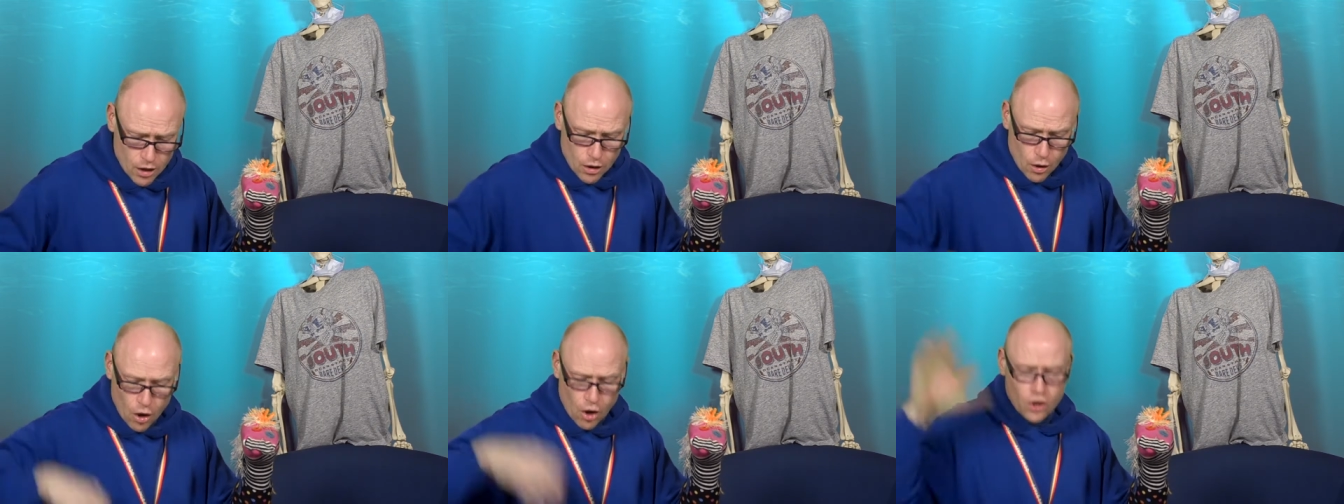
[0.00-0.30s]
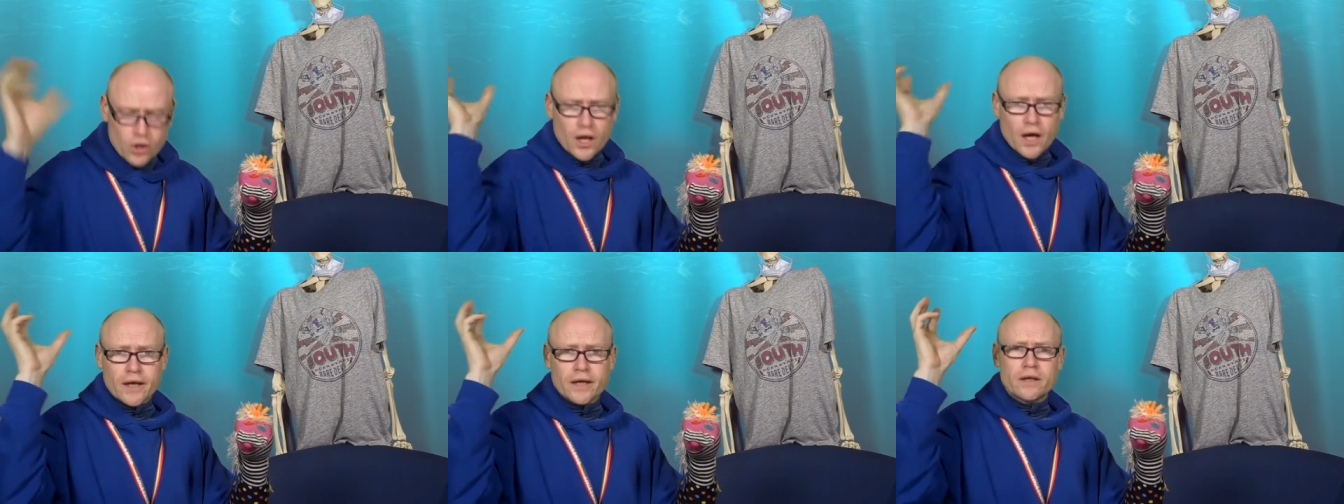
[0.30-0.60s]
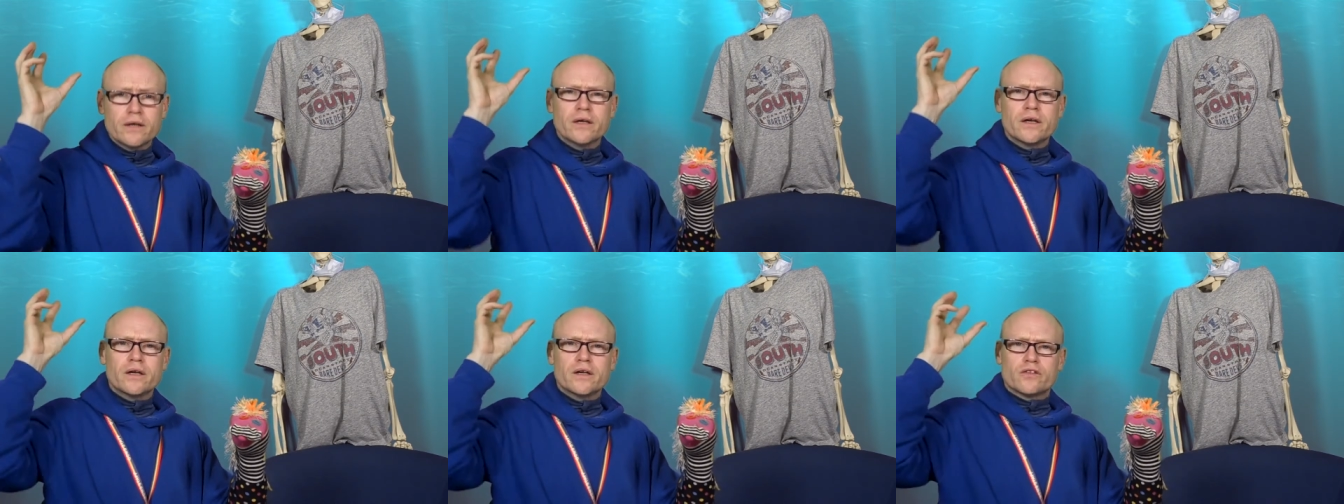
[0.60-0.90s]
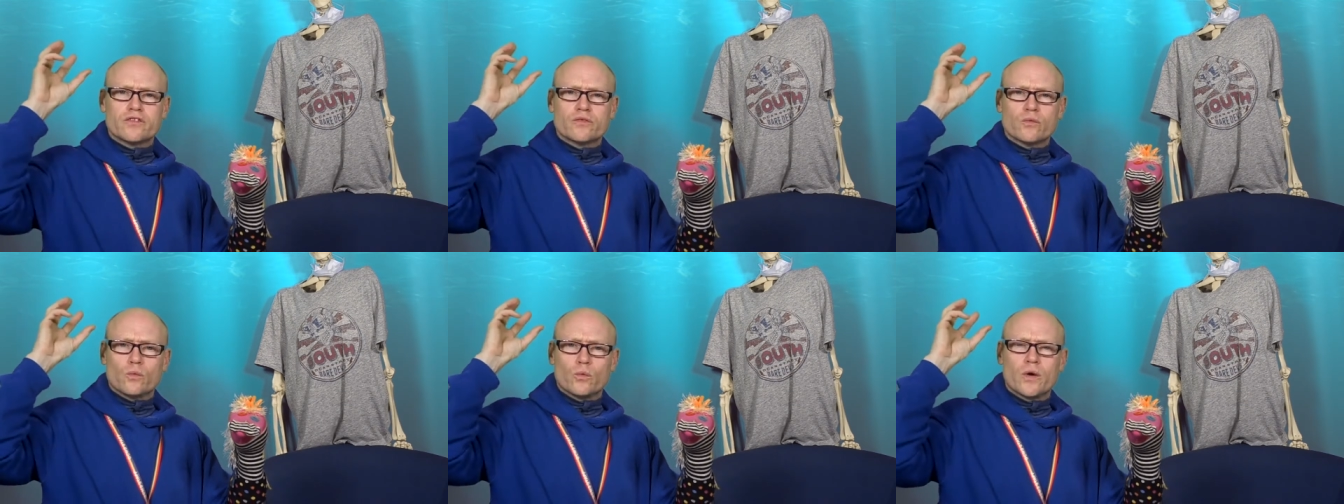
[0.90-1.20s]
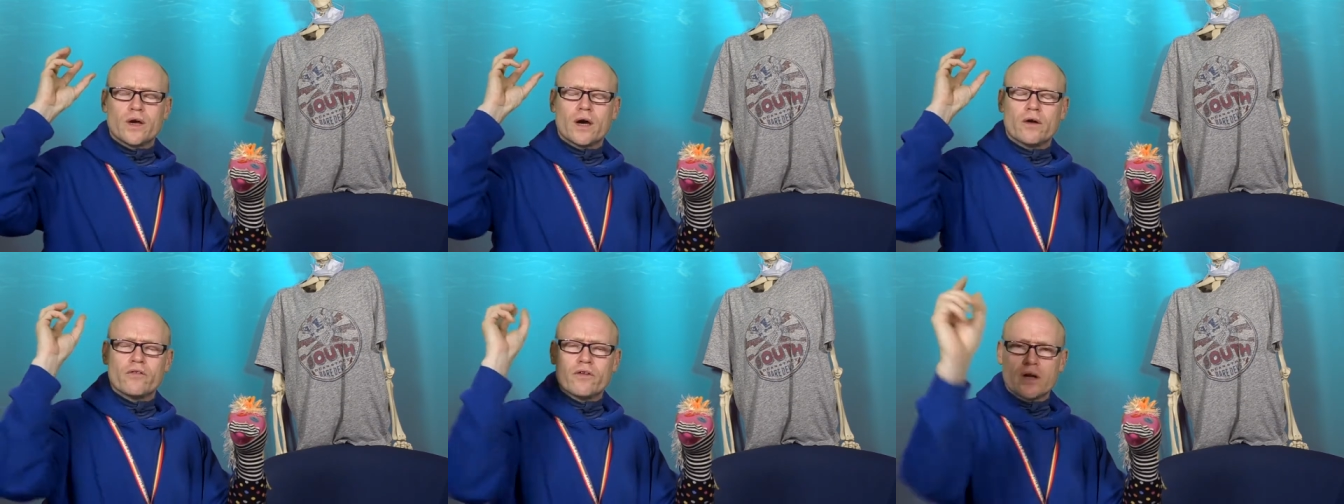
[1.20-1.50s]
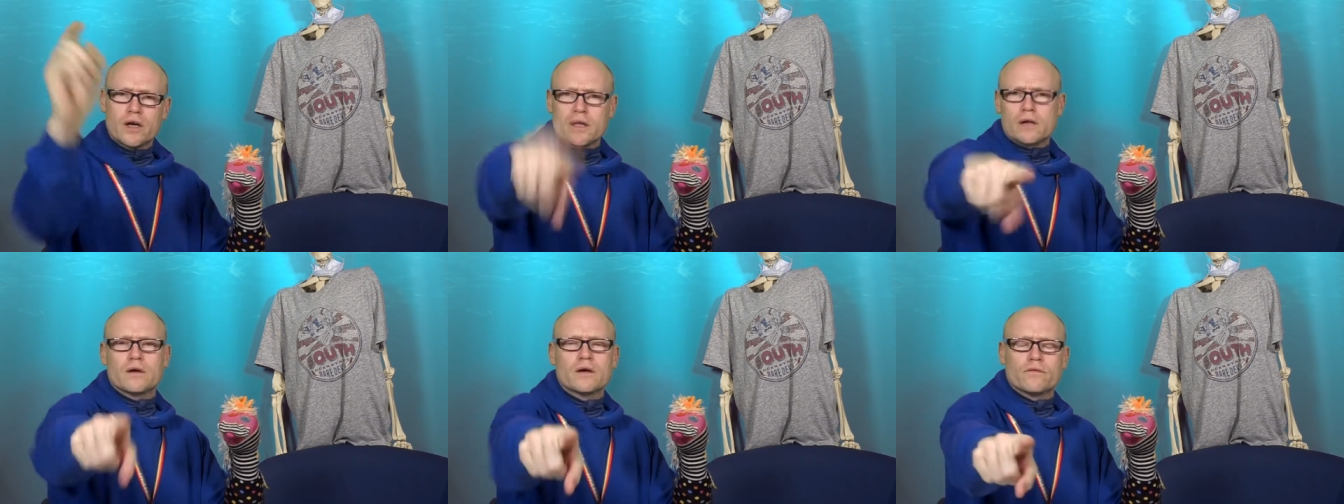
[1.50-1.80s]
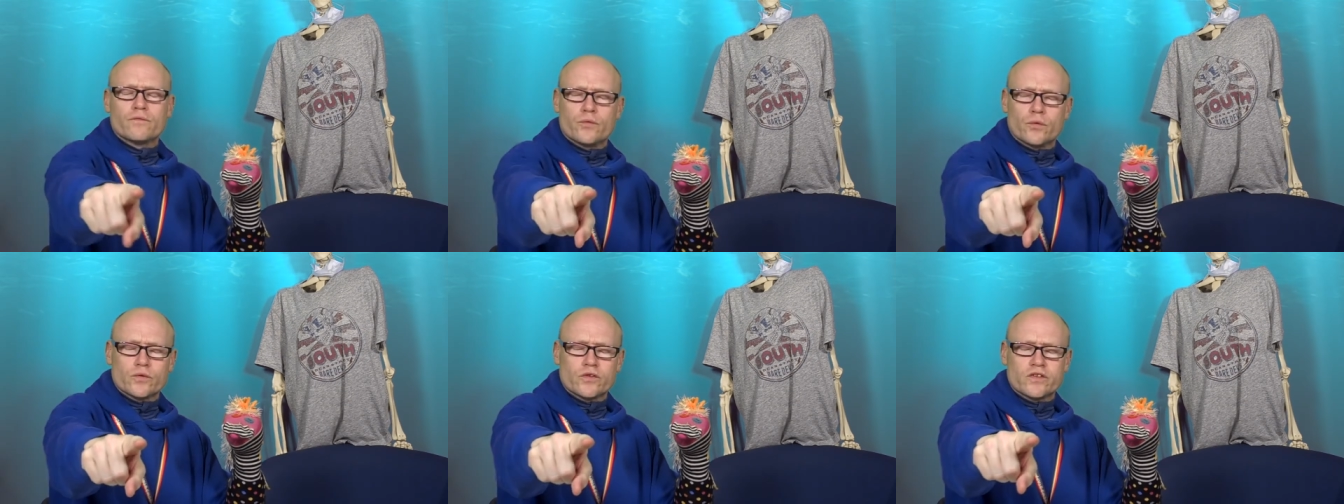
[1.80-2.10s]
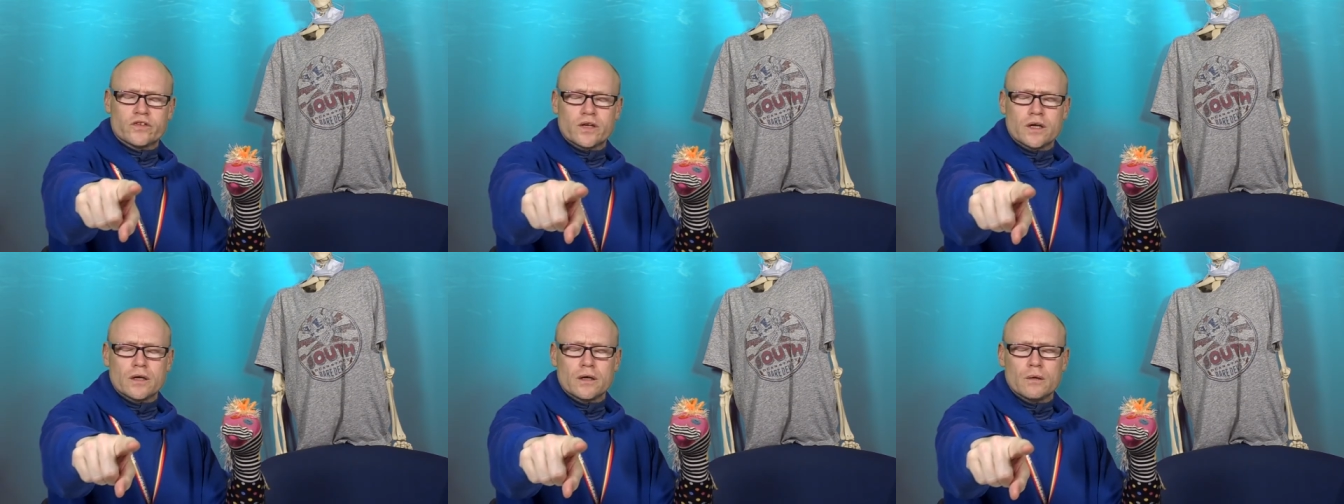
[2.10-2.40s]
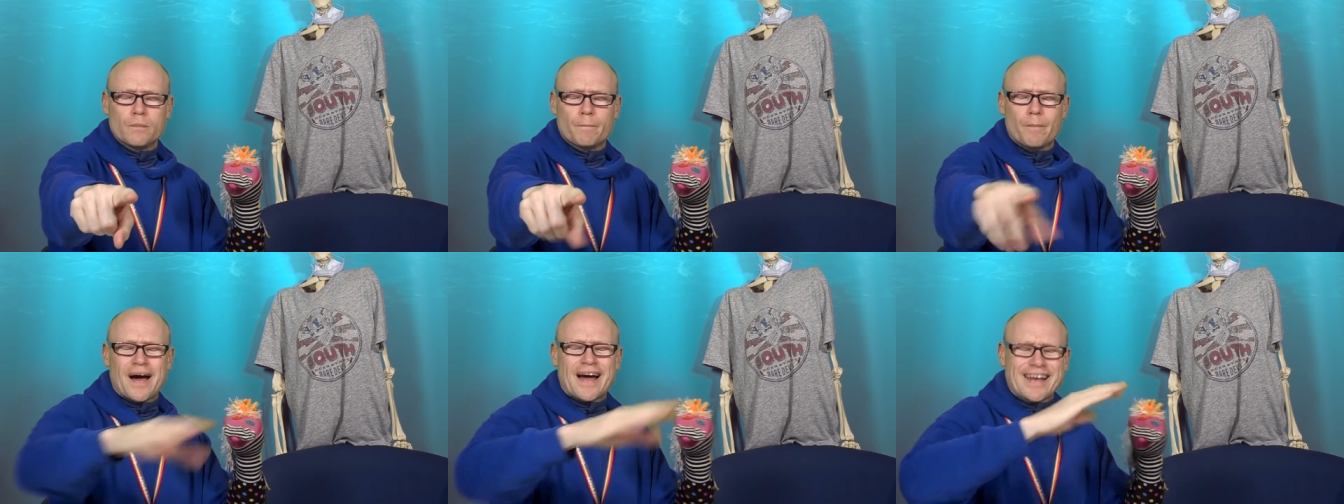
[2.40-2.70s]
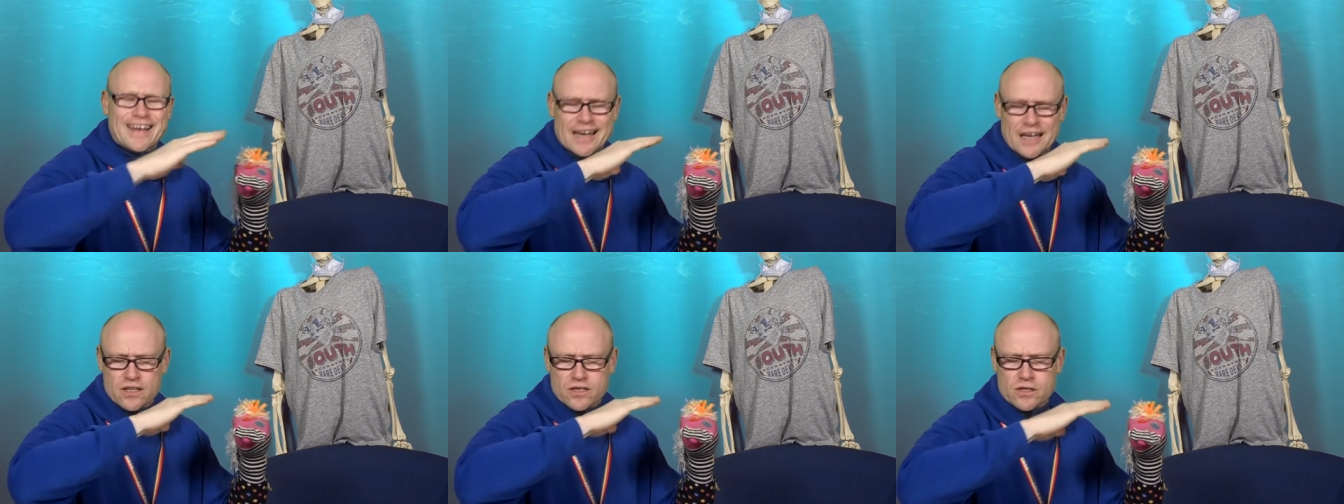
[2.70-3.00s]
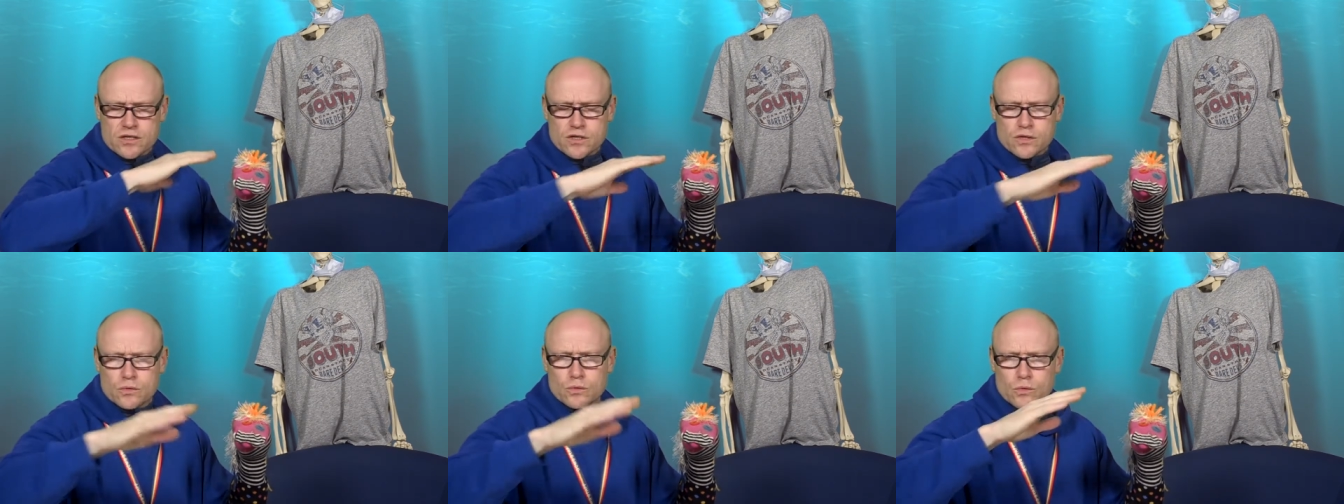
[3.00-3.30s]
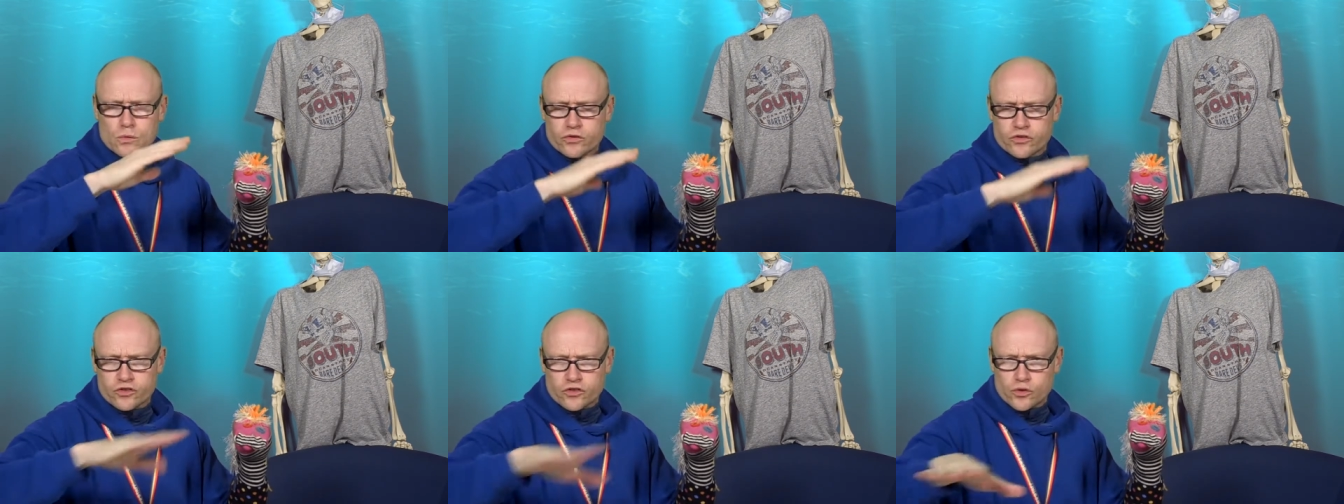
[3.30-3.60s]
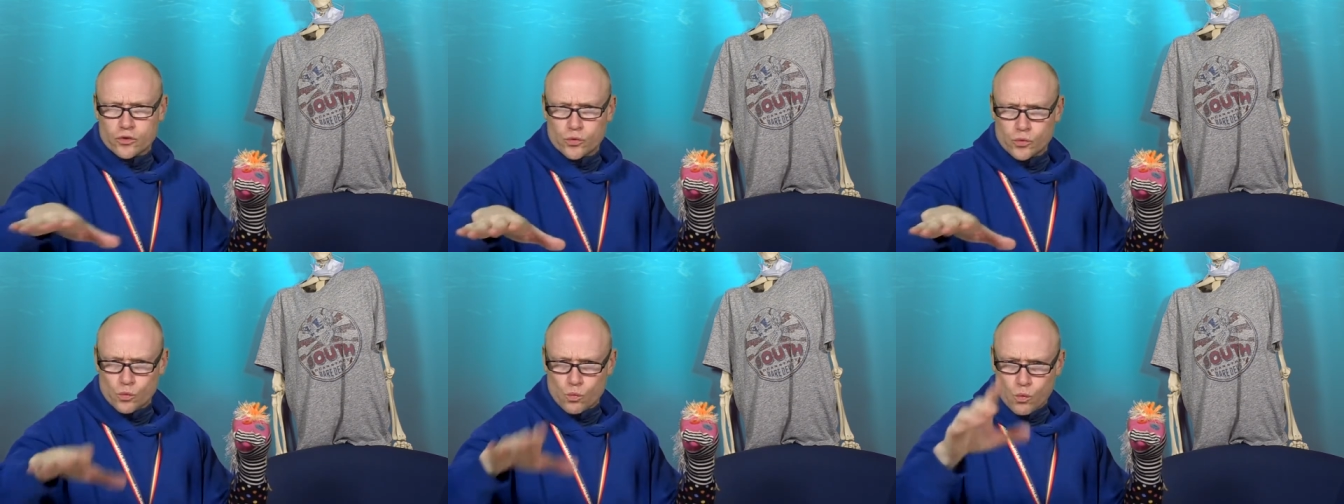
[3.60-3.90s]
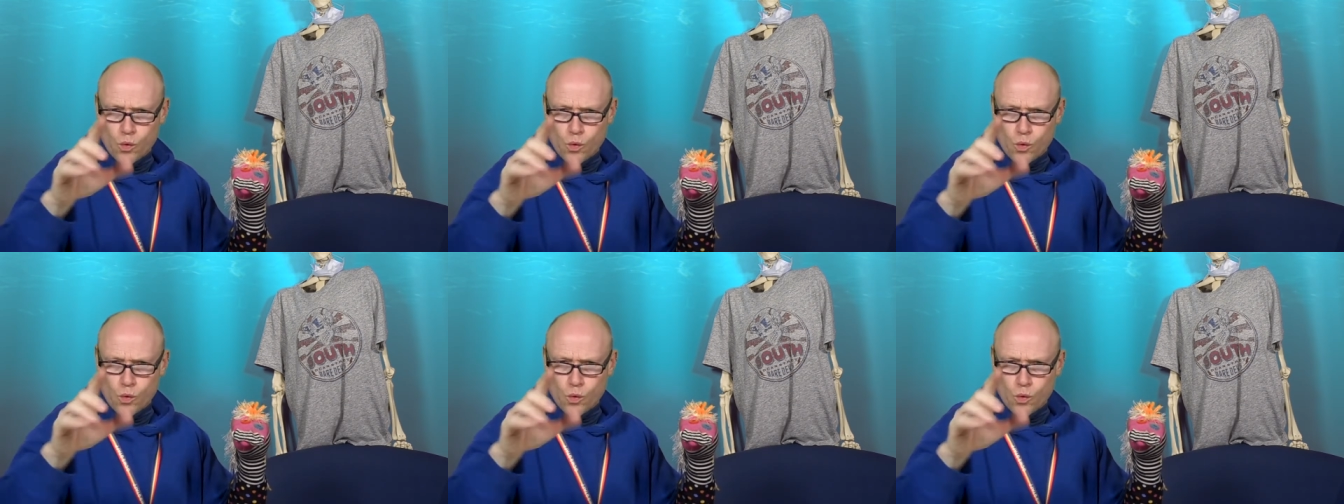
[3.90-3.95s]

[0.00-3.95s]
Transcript: Online learners, we are really looking forward to seeing you back in school soon.